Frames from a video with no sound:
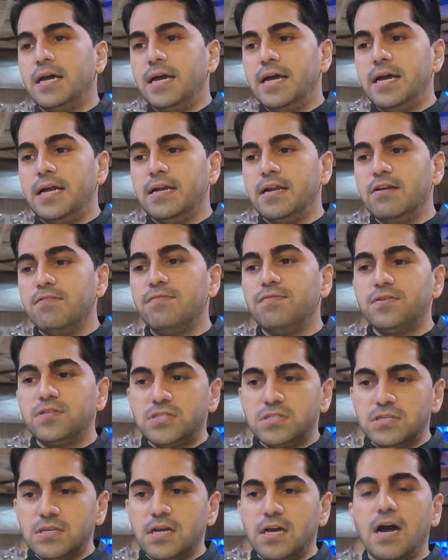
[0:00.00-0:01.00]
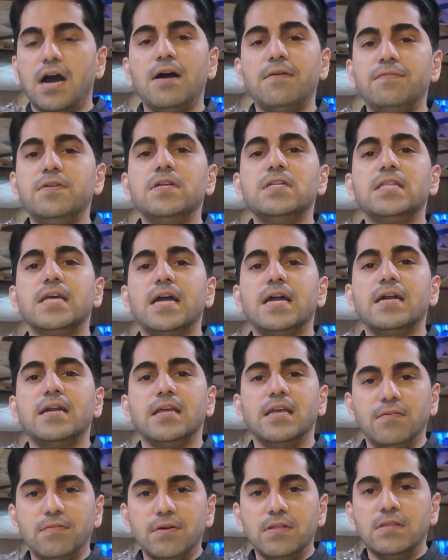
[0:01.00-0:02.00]
And if after
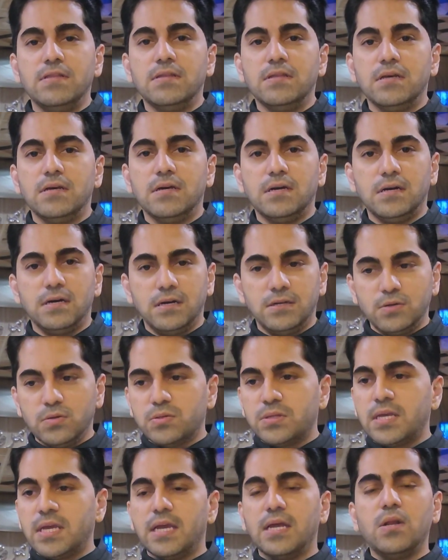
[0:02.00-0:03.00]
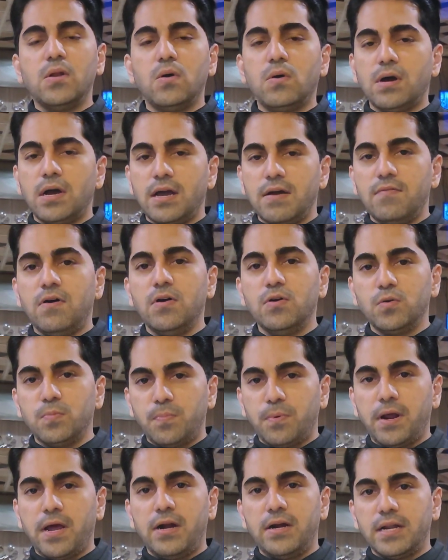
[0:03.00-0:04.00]
that, even you think, you know, I want to
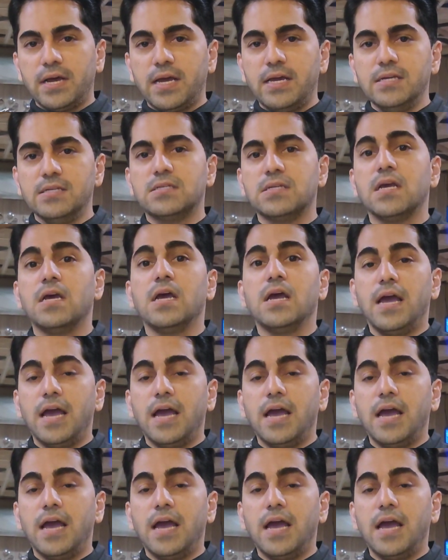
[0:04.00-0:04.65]
prioritize,